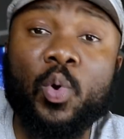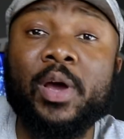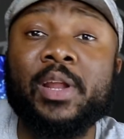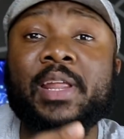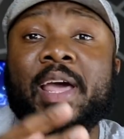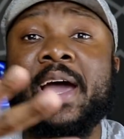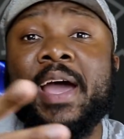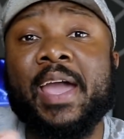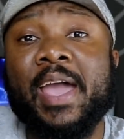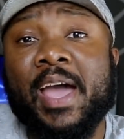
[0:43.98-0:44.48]

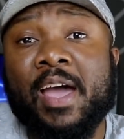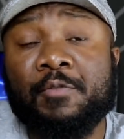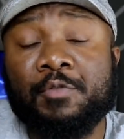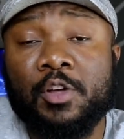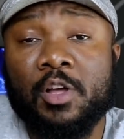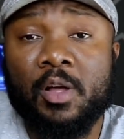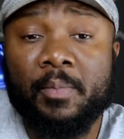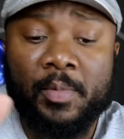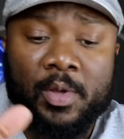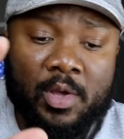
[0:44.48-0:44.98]
what I have
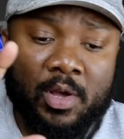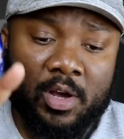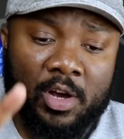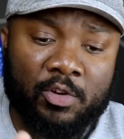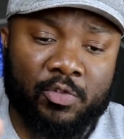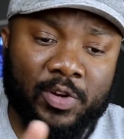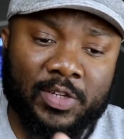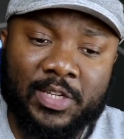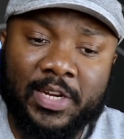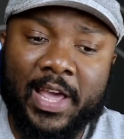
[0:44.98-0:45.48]
come
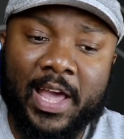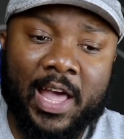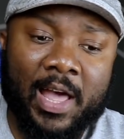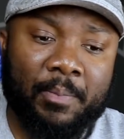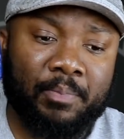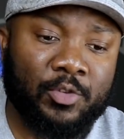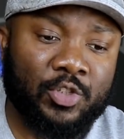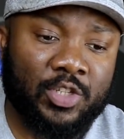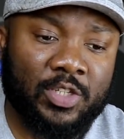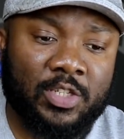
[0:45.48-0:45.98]
across. Now,
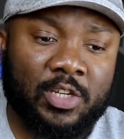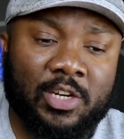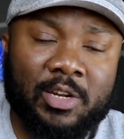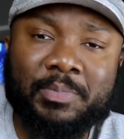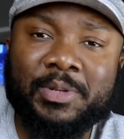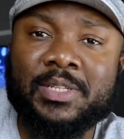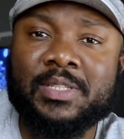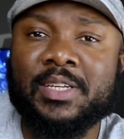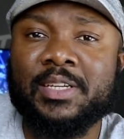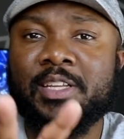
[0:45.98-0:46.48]
I'm just going to
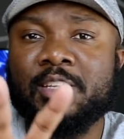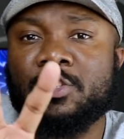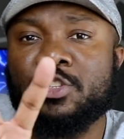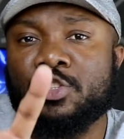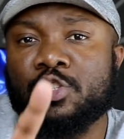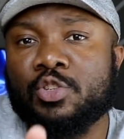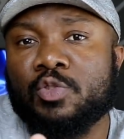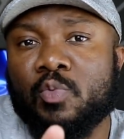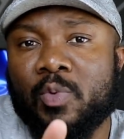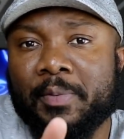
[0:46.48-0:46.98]
be sticking
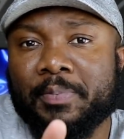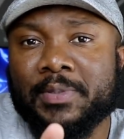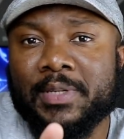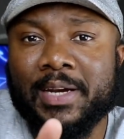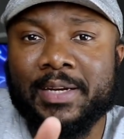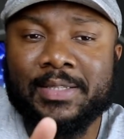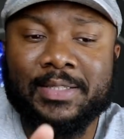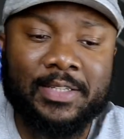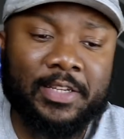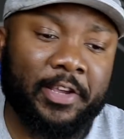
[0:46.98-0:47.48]
to two
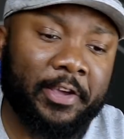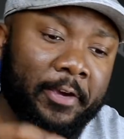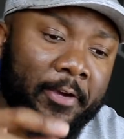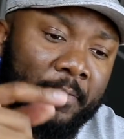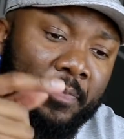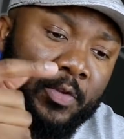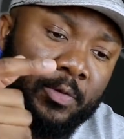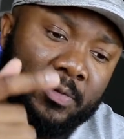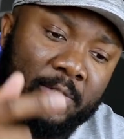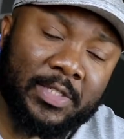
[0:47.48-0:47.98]
websites
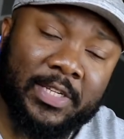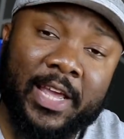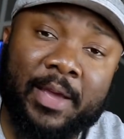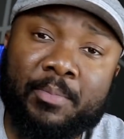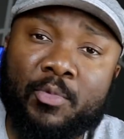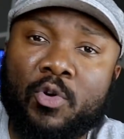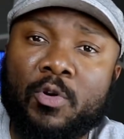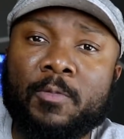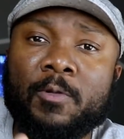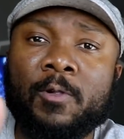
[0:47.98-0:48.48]
here,
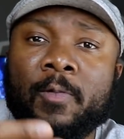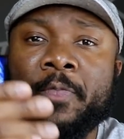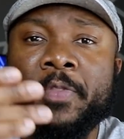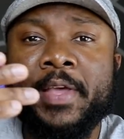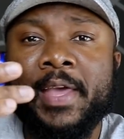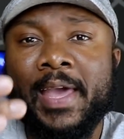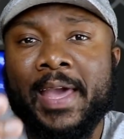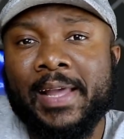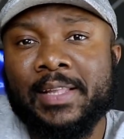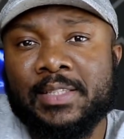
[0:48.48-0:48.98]
Sam Mobile
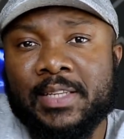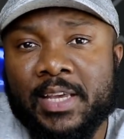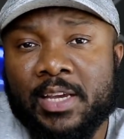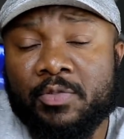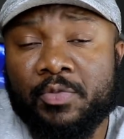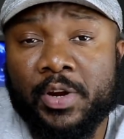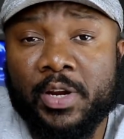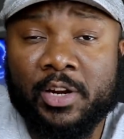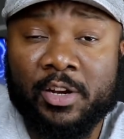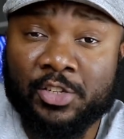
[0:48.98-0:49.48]
and
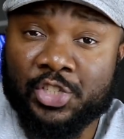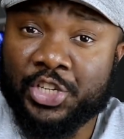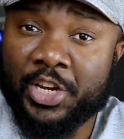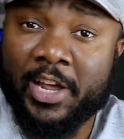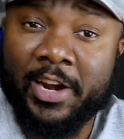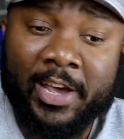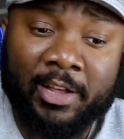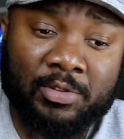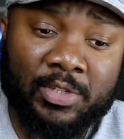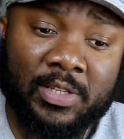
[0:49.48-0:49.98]
Take Radar.
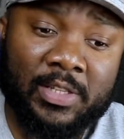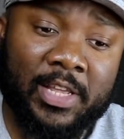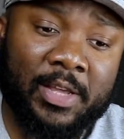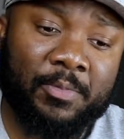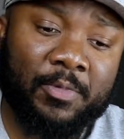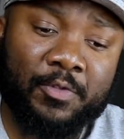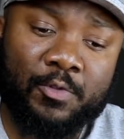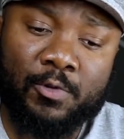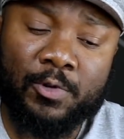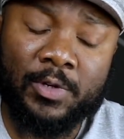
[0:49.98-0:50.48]
Shout out to
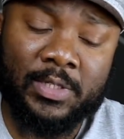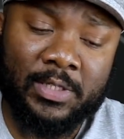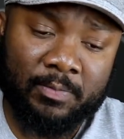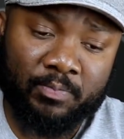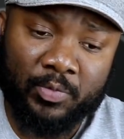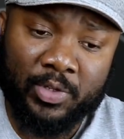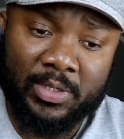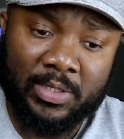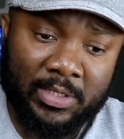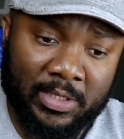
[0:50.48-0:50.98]
them, of course.
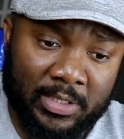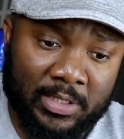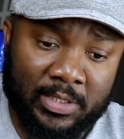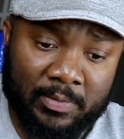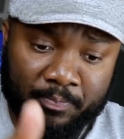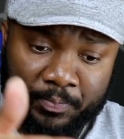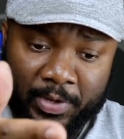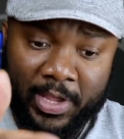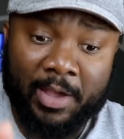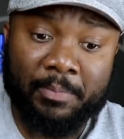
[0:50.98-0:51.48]
This is
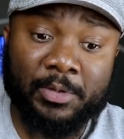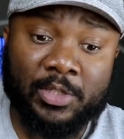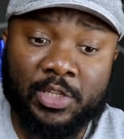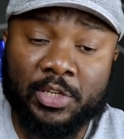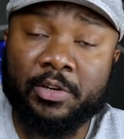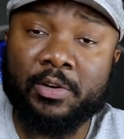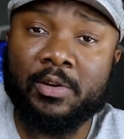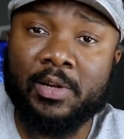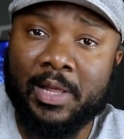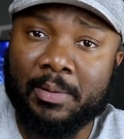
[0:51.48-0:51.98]
their
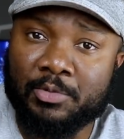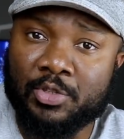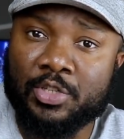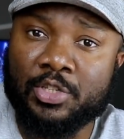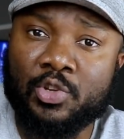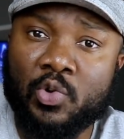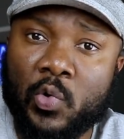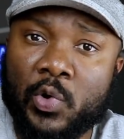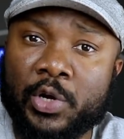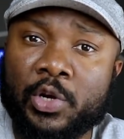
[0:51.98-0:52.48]
material. I'm
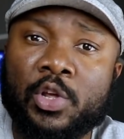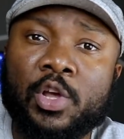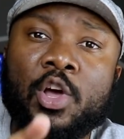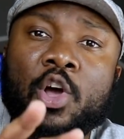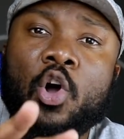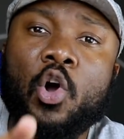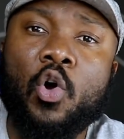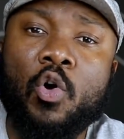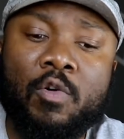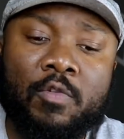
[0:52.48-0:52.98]
just going
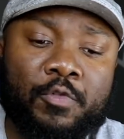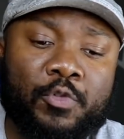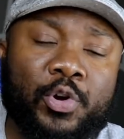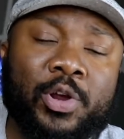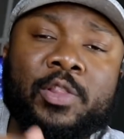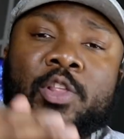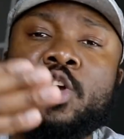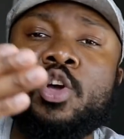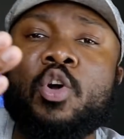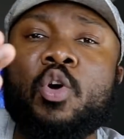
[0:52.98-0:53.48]
over
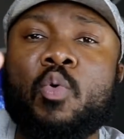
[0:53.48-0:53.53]
it